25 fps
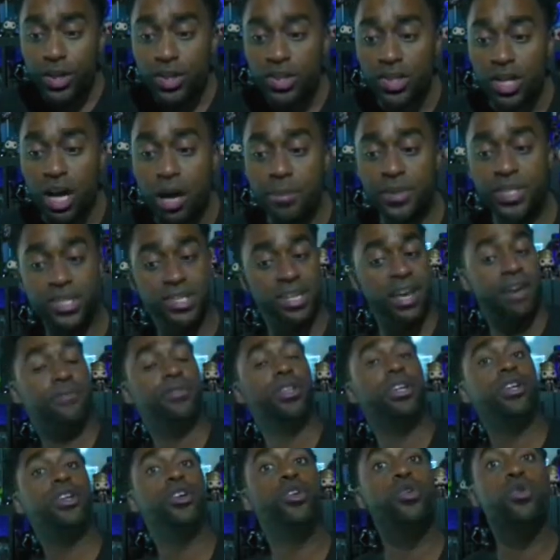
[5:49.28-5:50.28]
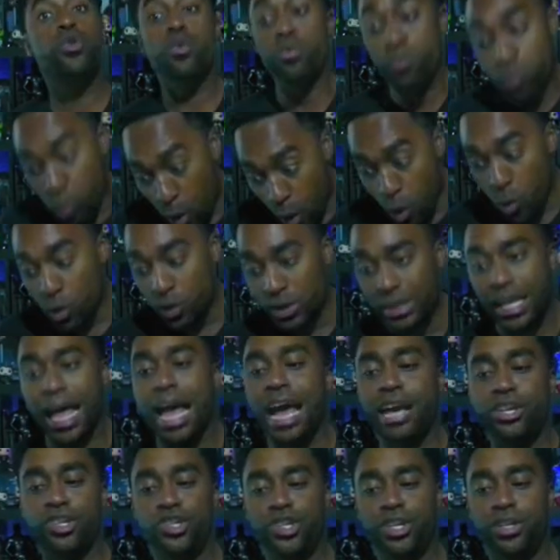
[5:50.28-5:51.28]
Thomas Devlin, who wrote
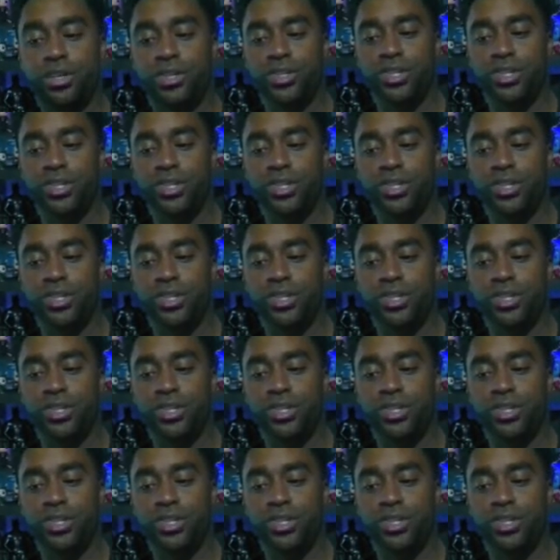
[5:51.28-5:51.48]
last year's The